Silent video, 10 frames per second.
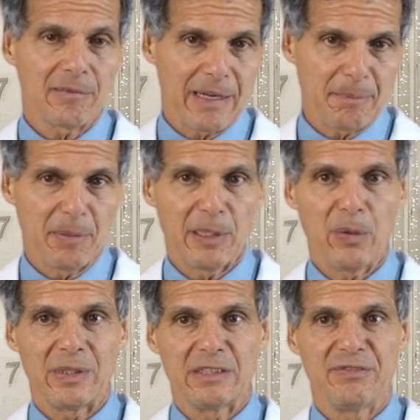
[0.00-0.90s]
right
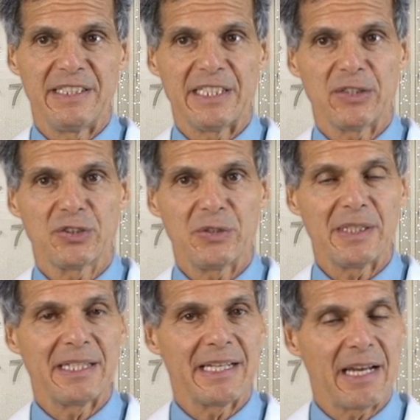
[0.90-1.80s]
below this video so
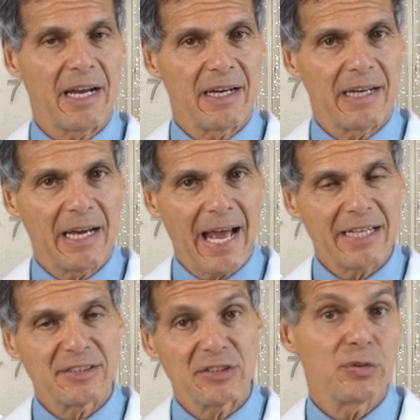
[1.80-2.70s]
you can get
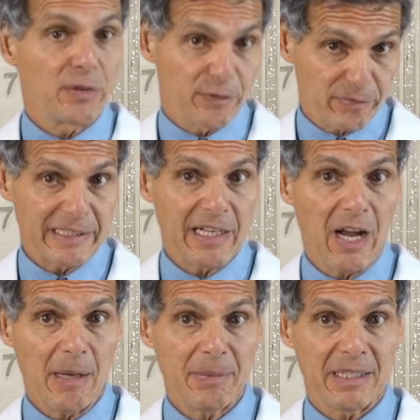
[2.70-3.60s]
access to a free
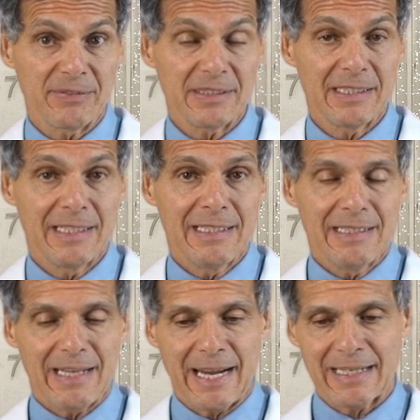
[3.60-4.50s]
copy of it.
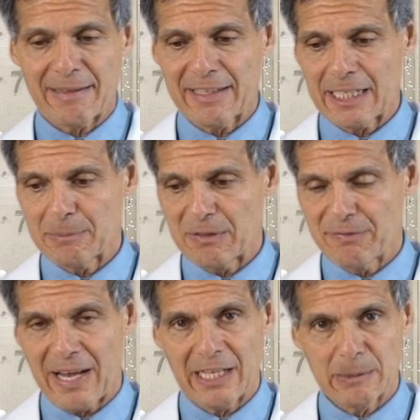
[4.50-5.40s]
And I think it'd be
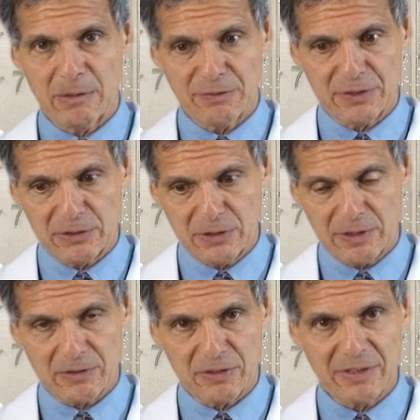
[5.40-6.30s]
valuable for you
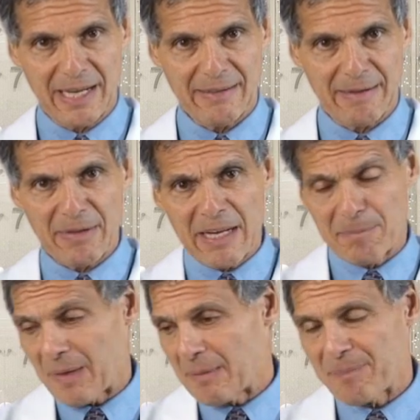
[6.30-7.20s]
to understand that.
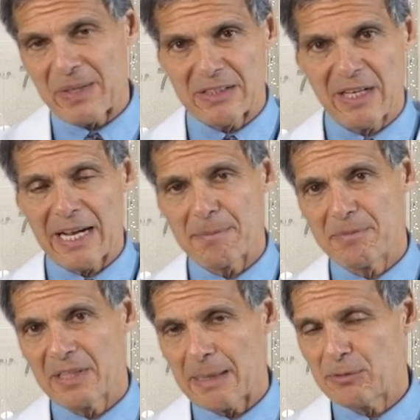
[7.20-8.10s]
I mean,
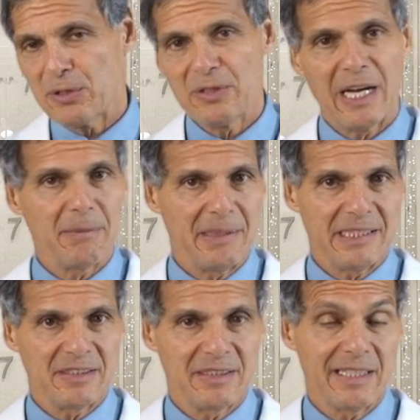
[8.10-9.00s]
type 2
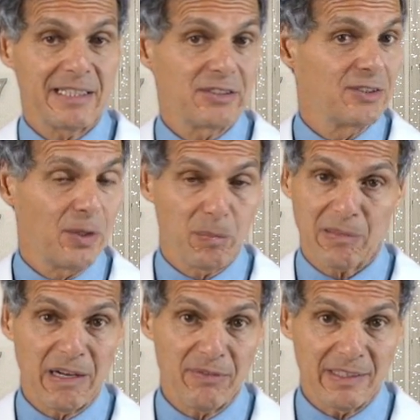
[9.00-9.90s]
diabetes today is so
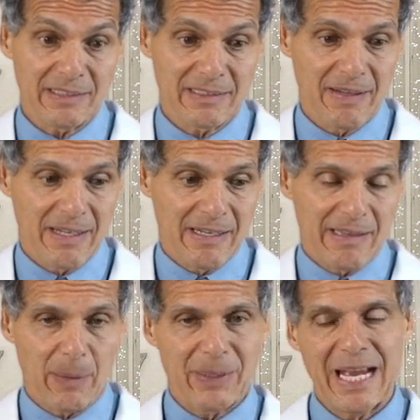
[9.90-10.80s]
prevalent
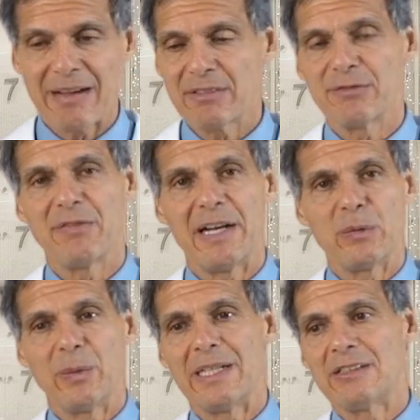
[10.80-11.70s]
that we have to
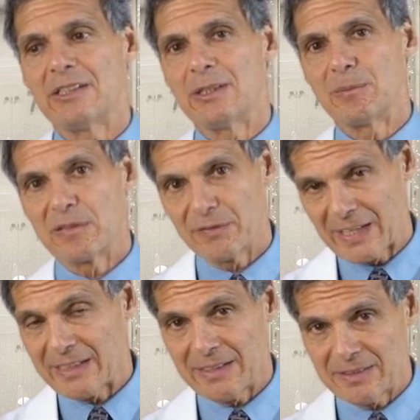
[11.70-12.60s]
find ways to
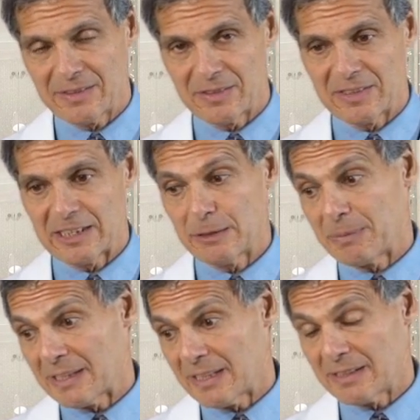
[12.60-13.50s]
prevent this disease
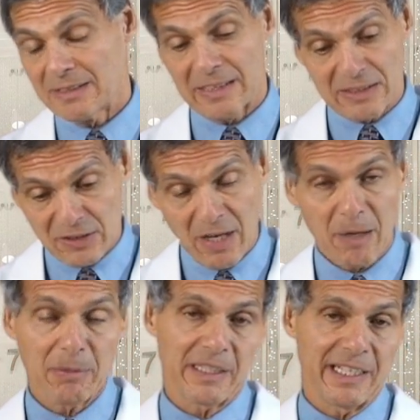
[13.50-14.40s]
because its
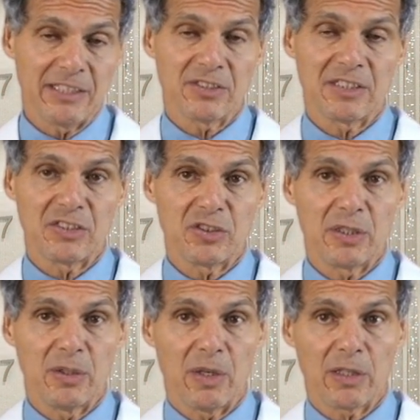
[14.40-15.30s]
complications, as you
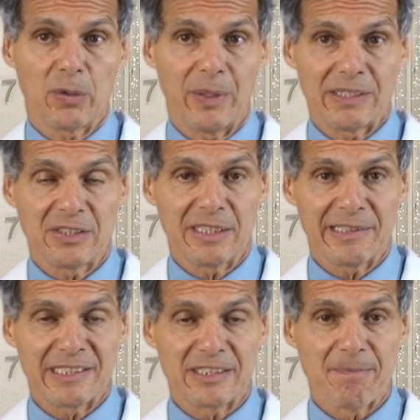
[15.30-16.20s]
know, are quite
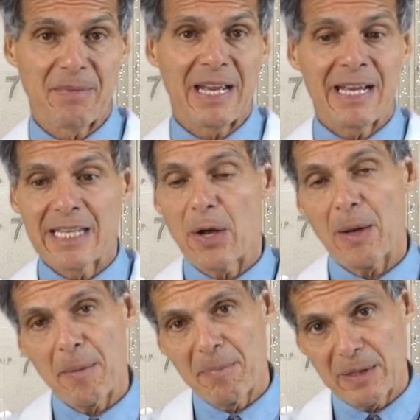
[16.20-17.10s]
serious.
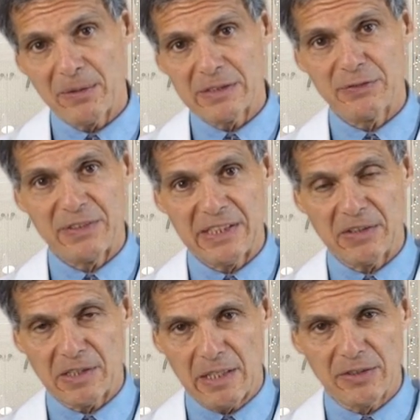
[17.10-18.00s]
Now, below this
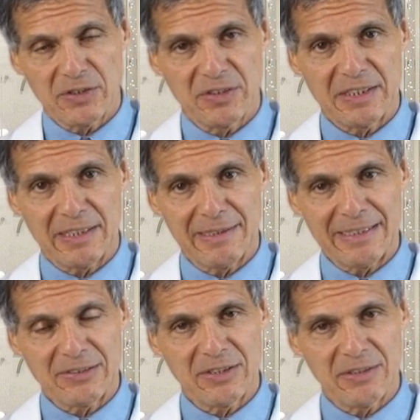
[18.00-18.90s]
video, you'll also see a
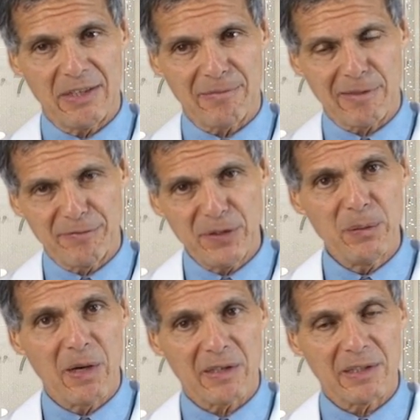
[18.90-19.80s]
link to a
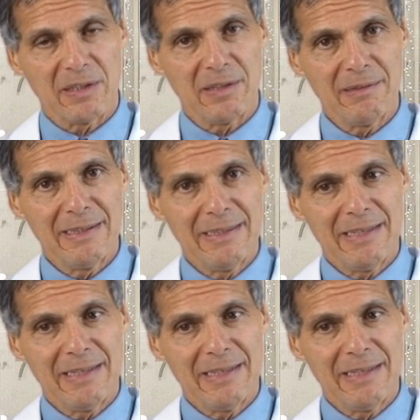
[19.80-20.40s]
review article